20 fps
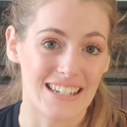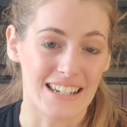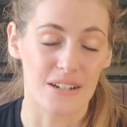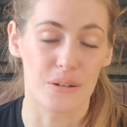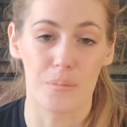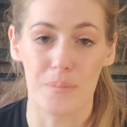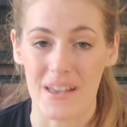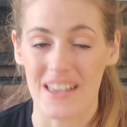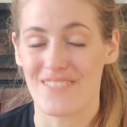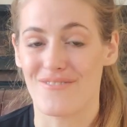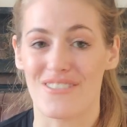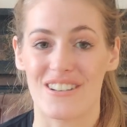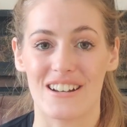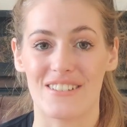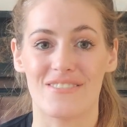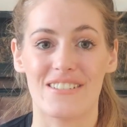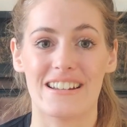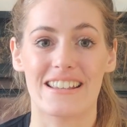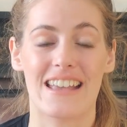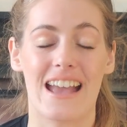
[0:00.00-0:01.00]
little bit
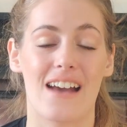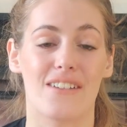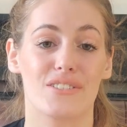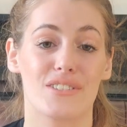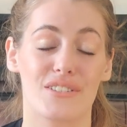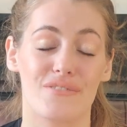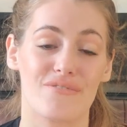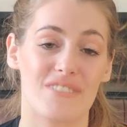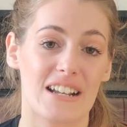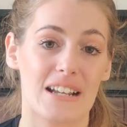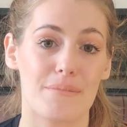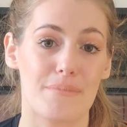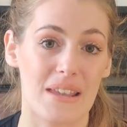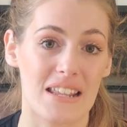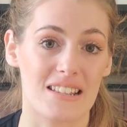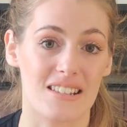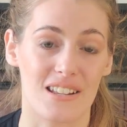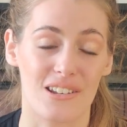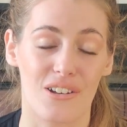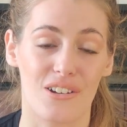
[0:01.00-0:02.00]
really counts and really
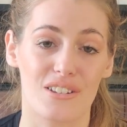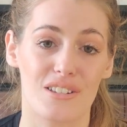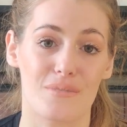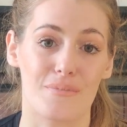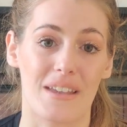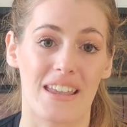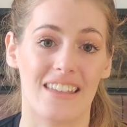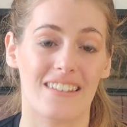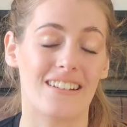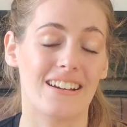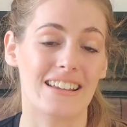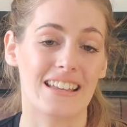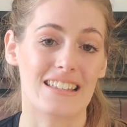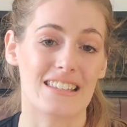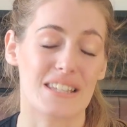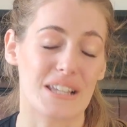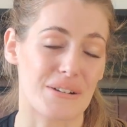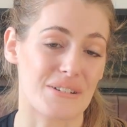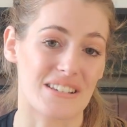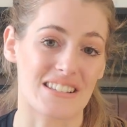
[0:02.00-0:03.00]
means a lot to me, and I get
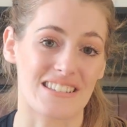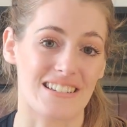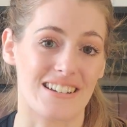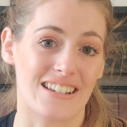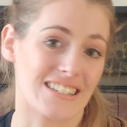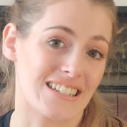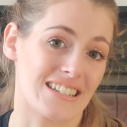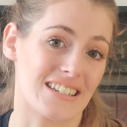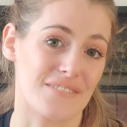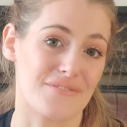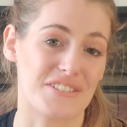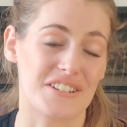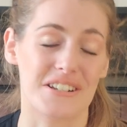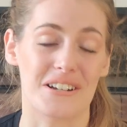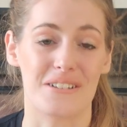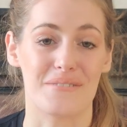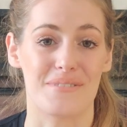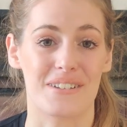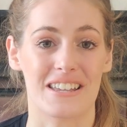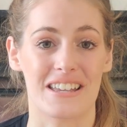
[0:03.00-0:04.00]
so excited every
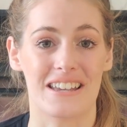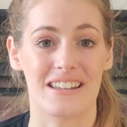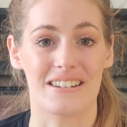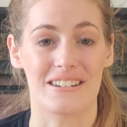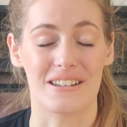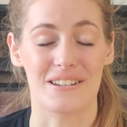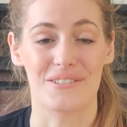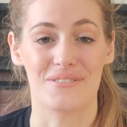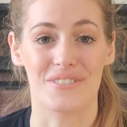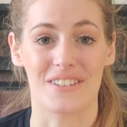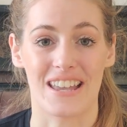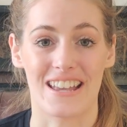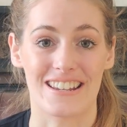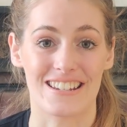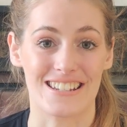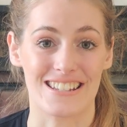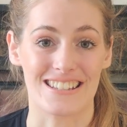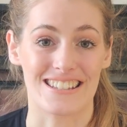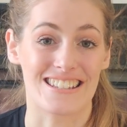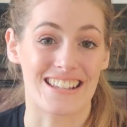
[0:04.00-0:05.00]
time I get a
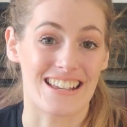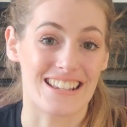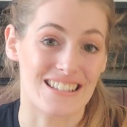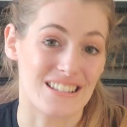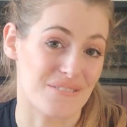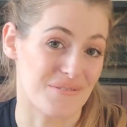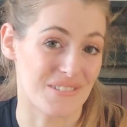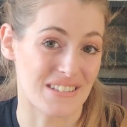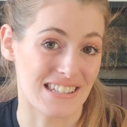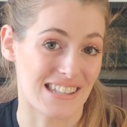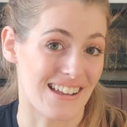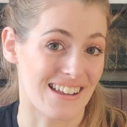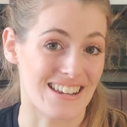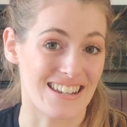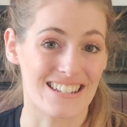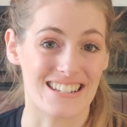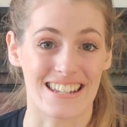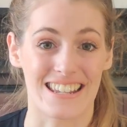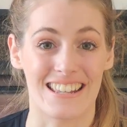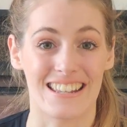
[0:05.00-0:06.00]
notification saying someone's
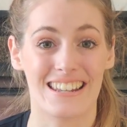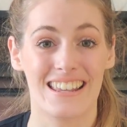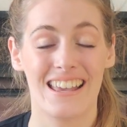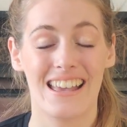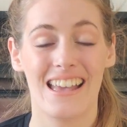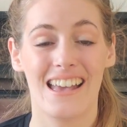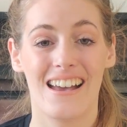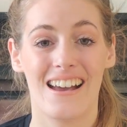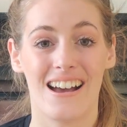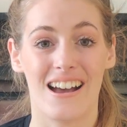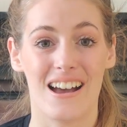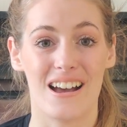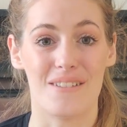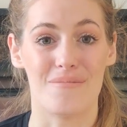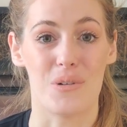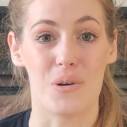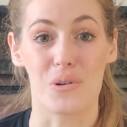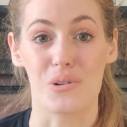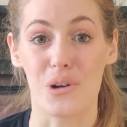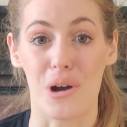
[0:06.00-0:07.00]
liked it
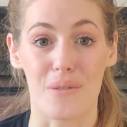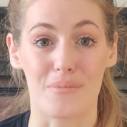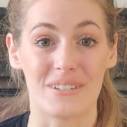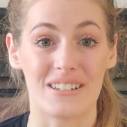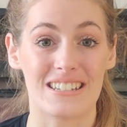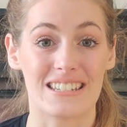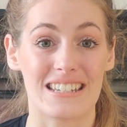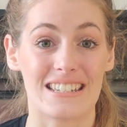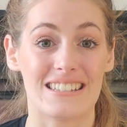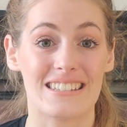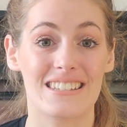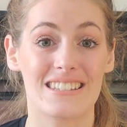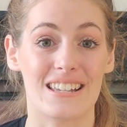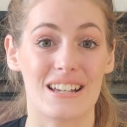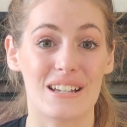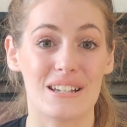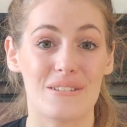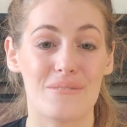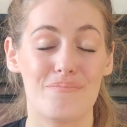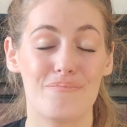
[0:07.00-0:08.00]
or commented,
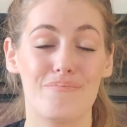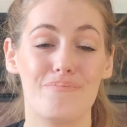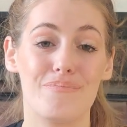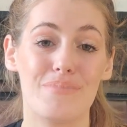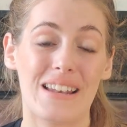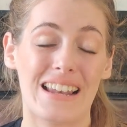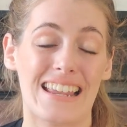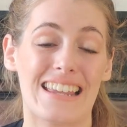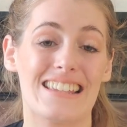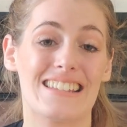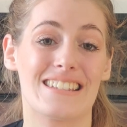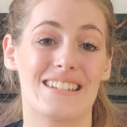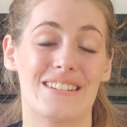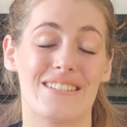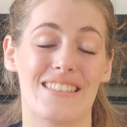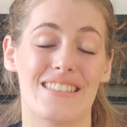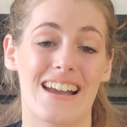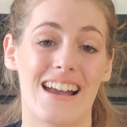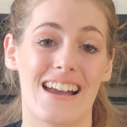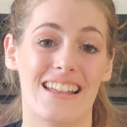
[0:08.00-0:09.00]
so please
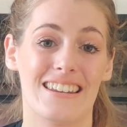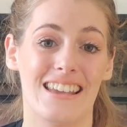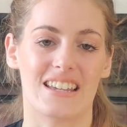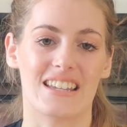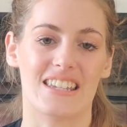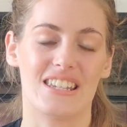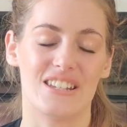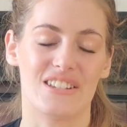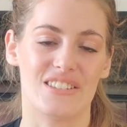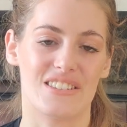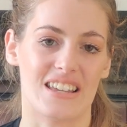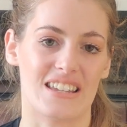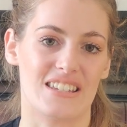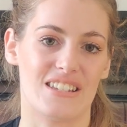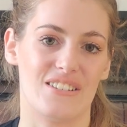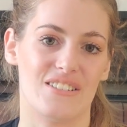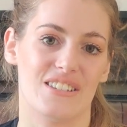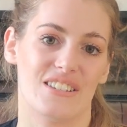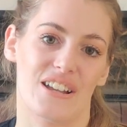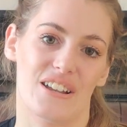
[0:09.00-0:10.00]
do that. Thank you
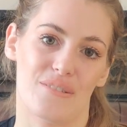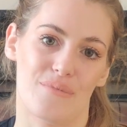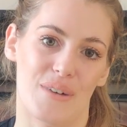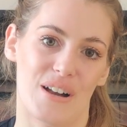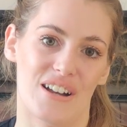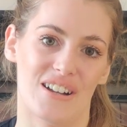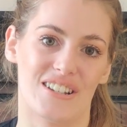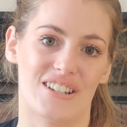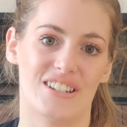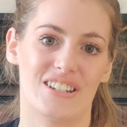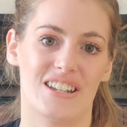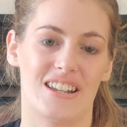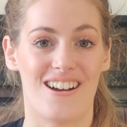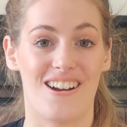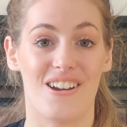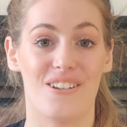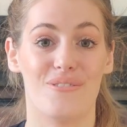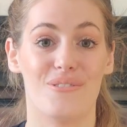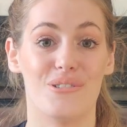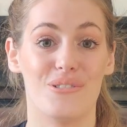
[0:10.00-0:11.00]
so much.
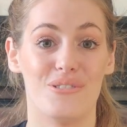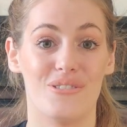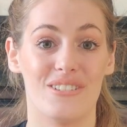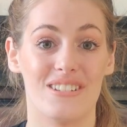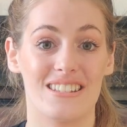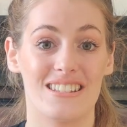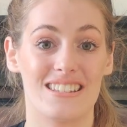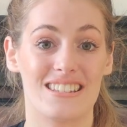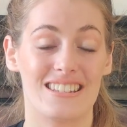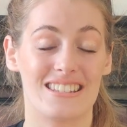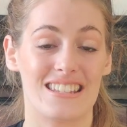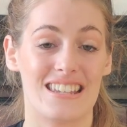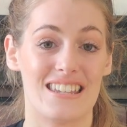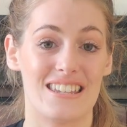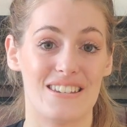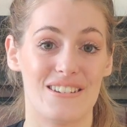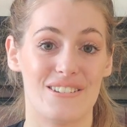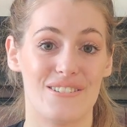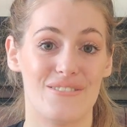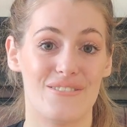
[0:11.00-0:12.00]
I will
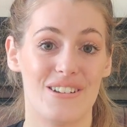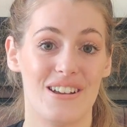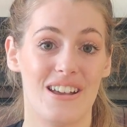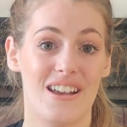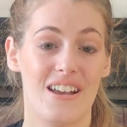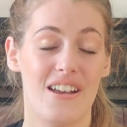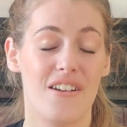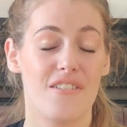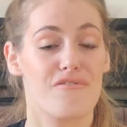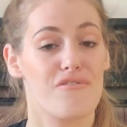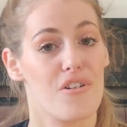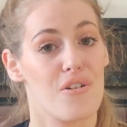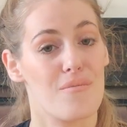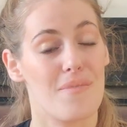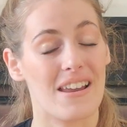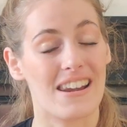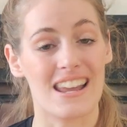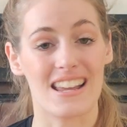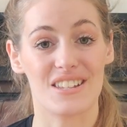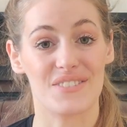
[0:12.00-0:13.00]
see you for
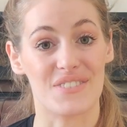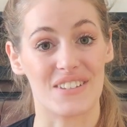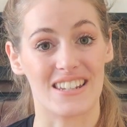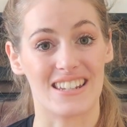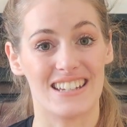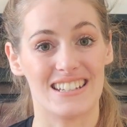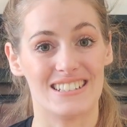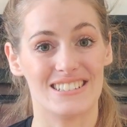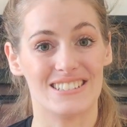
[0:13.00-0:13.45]
my next video.